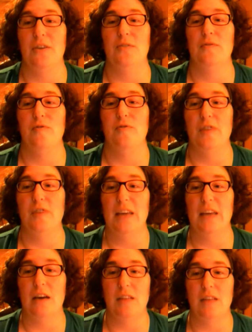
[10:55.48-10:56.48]
freak out
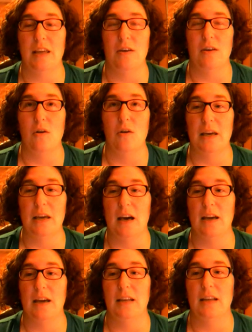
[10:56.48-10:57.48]
like, oh my
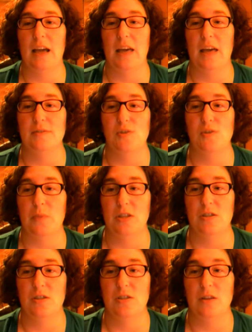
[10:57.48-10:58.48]
God, I have so
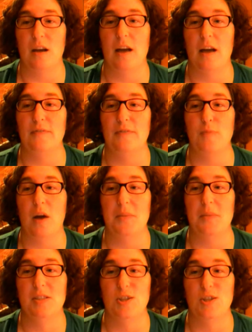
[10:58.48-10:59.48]
much I've promised
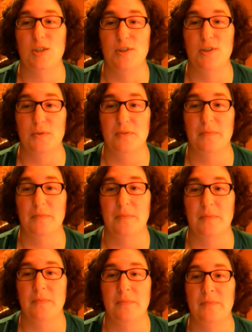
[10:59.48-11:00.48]
to do.
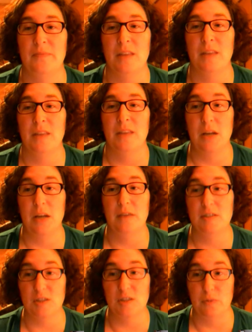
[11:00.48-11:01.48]
I mean, obviously
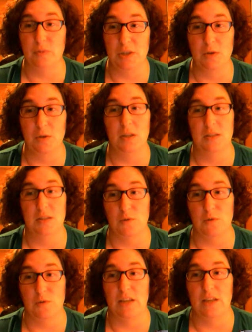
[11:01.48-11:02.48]
you've been doing this for
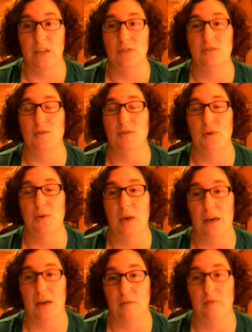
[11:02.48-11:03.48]
20 years, so you
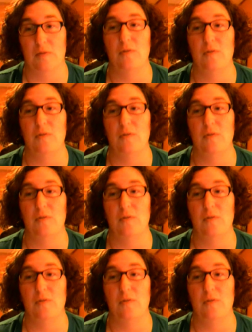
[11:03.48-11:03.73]
have your